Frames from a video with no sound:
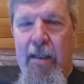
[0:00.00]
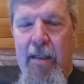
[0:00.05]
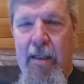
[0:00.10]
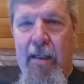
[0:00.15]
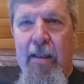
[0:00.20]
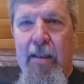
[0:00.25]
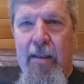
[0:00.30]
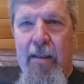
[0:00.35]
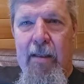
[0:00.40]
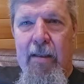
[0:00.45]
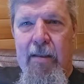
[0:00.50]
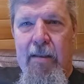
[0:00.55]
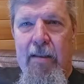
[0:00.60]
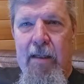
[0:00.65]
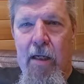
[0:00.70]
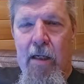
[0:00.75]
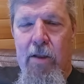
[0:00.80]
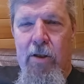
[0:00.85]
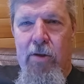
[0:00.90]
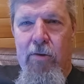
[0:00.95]
in this
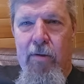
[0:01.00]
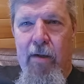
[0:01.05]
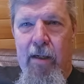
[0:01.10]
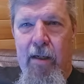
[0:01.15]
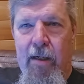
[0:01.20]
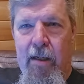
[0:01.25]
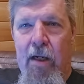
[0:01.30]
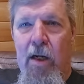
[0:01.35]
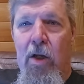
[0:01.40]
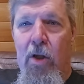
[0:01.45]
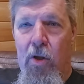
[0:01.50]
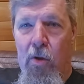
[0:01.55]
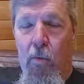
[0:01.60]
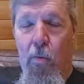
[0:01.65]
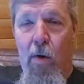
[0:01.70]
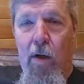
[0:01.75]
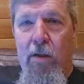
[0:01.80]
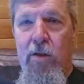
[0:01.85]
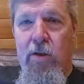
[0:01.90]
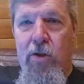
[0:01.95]
country the
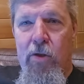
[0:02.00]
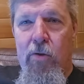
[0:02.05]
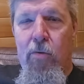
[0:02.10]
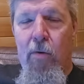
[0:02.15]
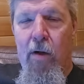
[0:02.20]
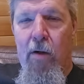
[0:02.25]
ones who